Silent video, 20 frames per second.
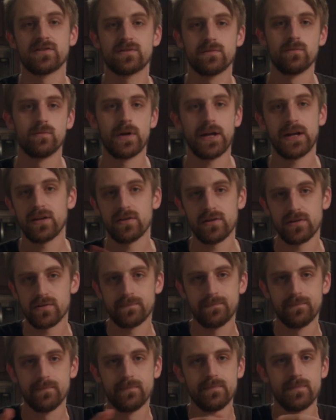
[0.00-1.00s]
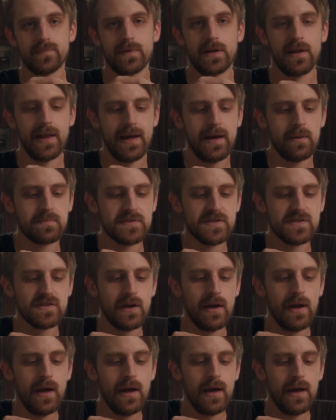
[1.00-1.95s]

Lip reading: and regular clamps